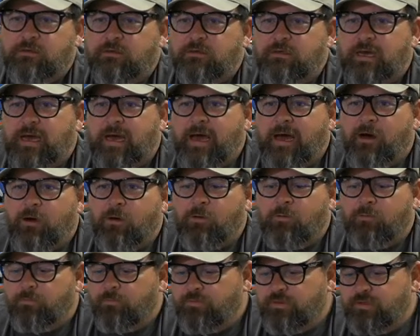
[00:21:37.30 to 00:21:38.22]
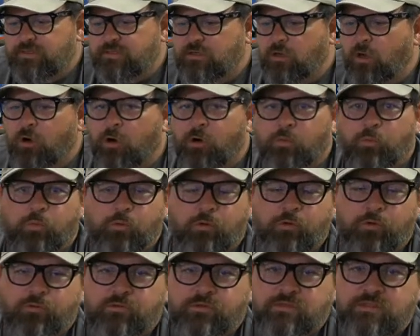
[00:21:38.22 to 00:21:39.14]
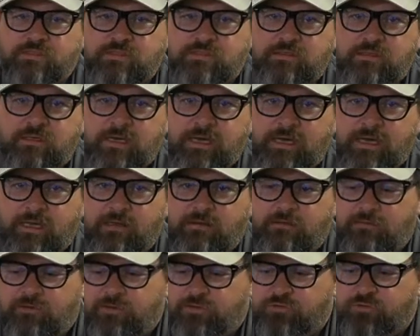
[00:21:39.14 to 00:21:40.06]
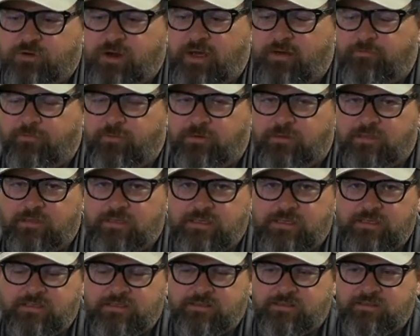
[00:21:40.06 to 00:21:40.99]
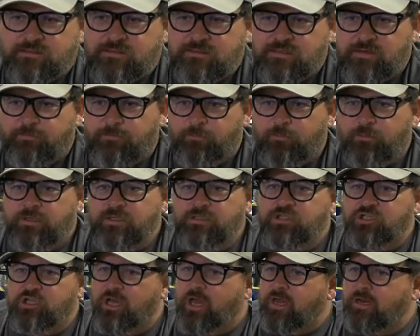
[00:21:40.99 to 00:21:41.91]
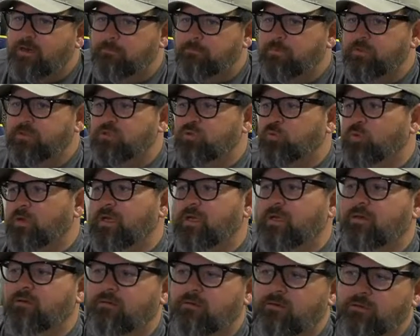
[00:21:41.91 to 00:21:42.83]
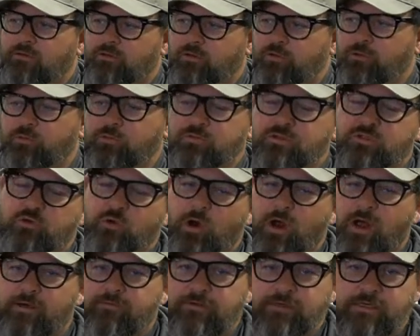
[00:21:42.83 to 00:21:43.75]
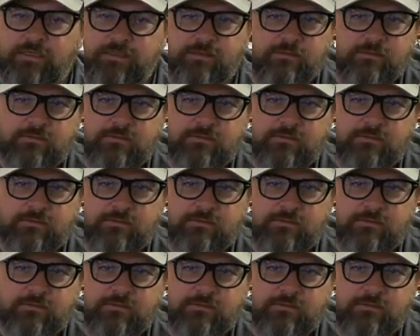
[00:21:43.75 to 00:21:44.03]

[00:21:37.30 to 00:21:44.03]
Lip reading: how this all works, and the traffic is differentiated between who's driving it.